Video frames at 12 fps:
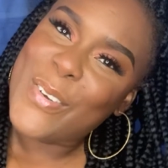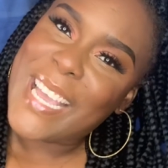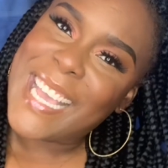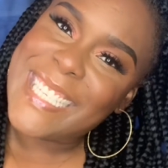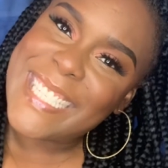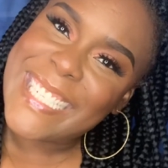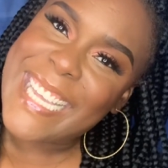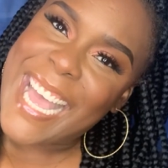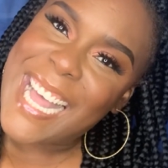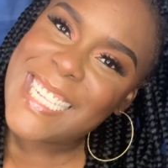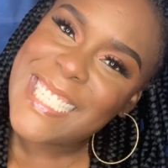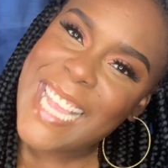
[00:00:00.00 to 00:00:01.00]
guys and
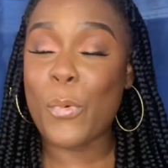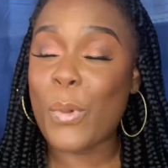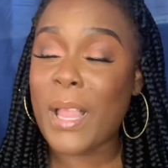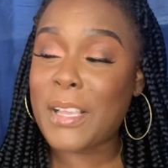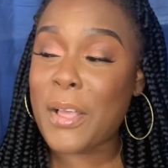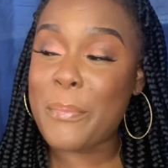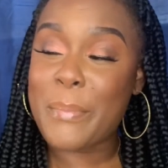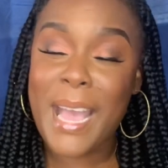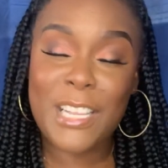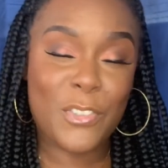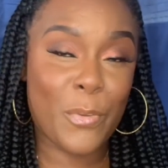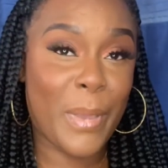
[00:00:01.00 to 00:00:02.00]
gals, welcome
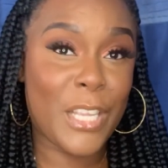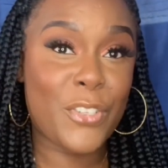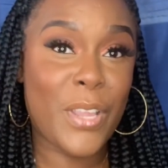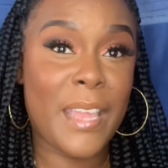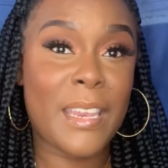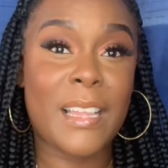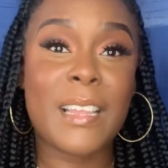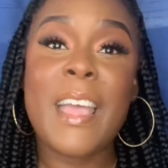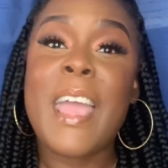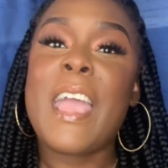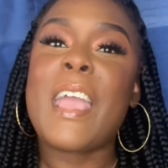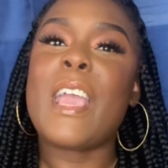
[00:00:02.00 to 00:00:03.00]
back to my channel.
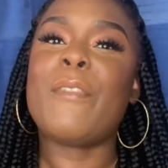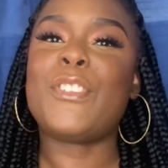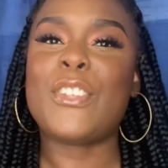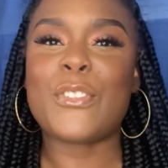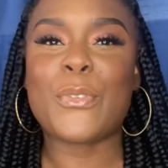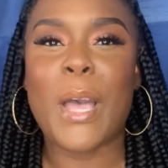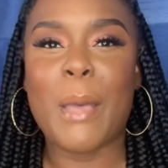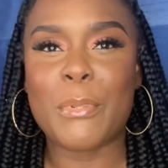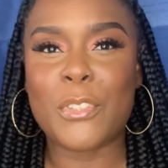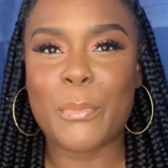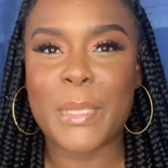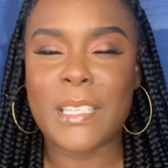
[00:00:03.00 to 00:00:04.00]
If you just so
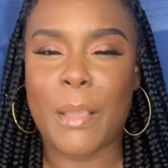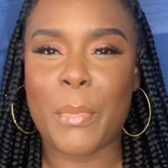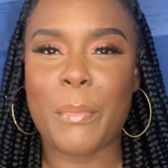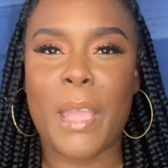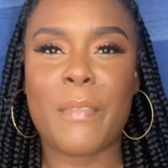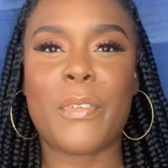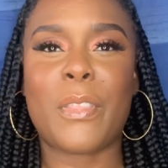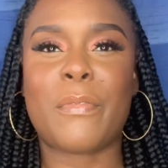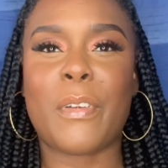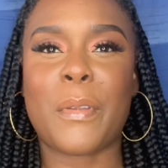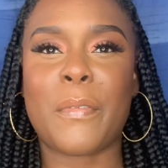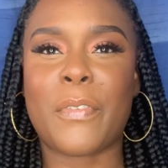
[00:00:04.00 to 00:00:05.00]
happen to be stopping by for the
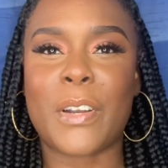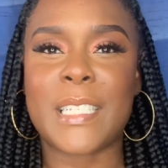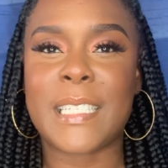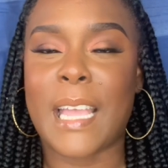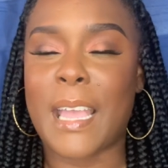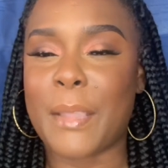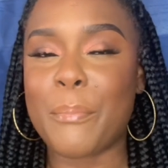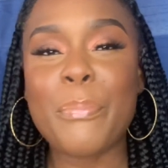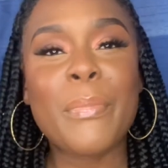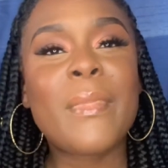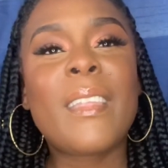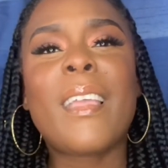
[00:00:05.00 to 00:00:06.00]
very first time,
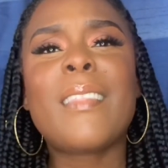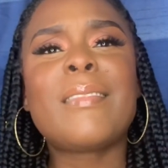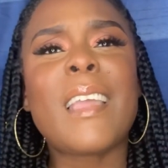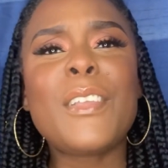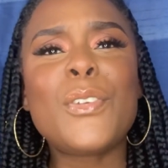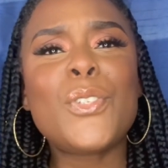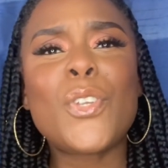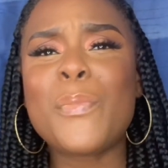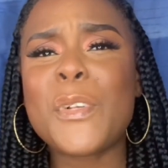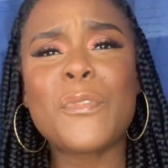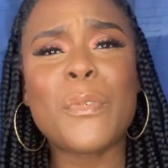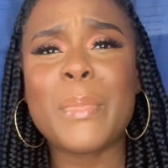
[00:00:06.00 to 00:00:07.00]
thank you so
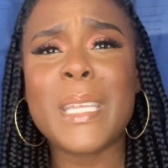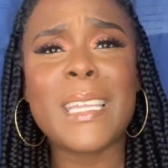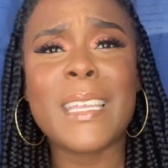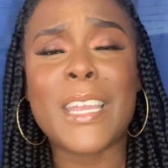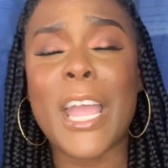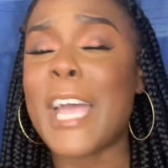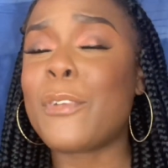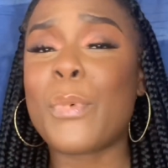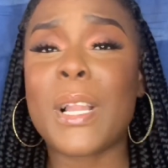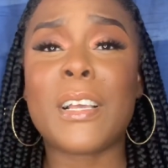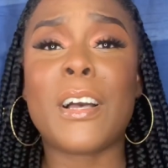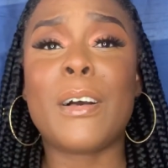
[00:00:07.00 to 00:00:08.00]
much for being here and
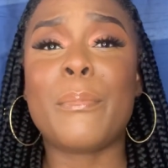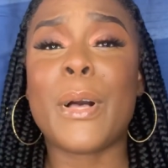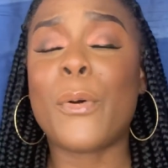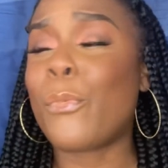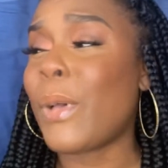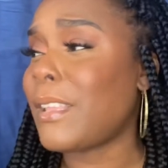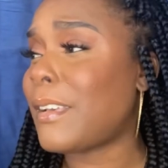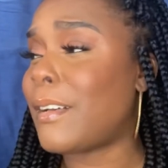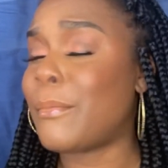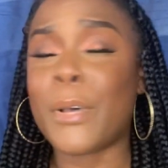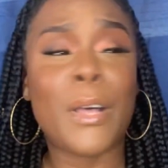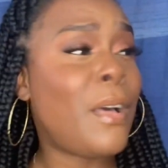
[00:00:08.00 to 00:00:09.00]
welcome,
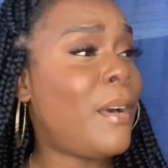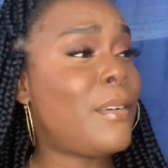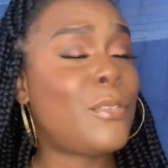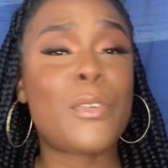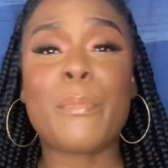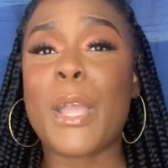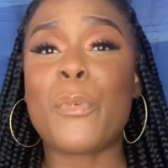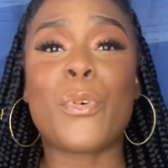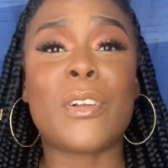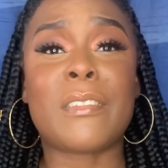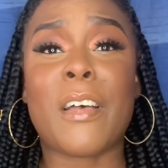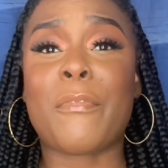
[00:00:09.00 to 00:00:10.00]
welcome to my
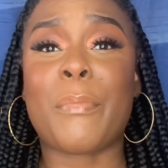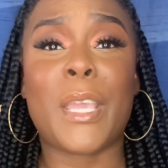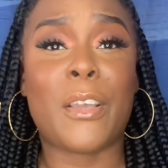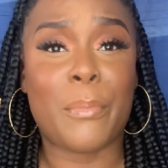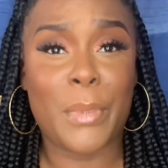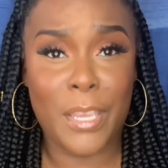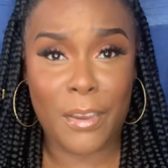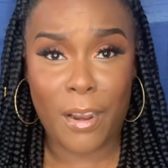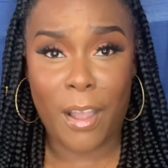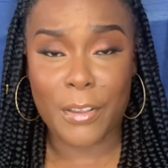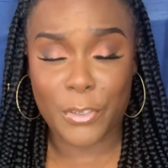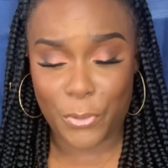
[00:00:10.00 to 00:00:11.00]
world of makeup here
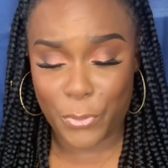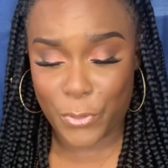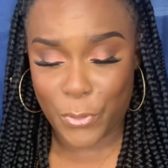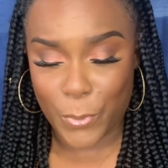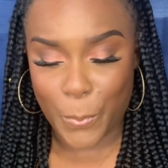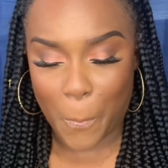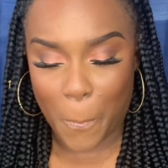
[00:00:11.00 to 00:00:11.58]
on YouTube.